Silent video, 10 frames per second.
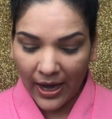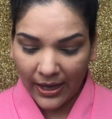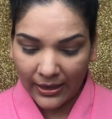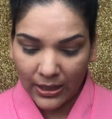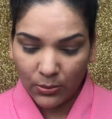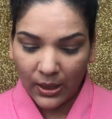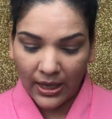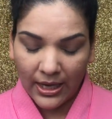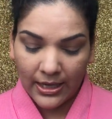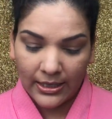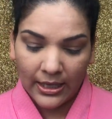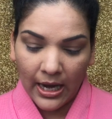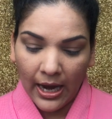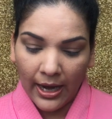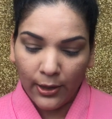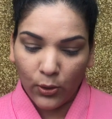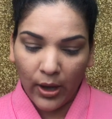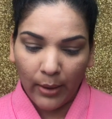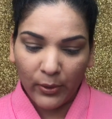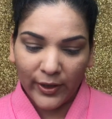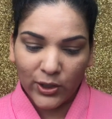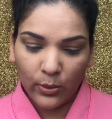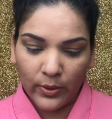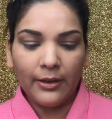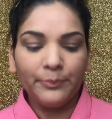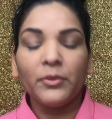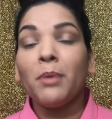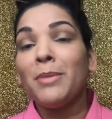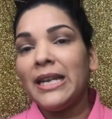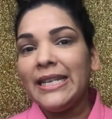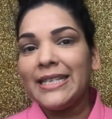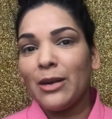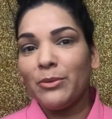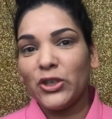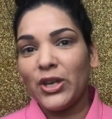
and this one is in collaboration with Malissa.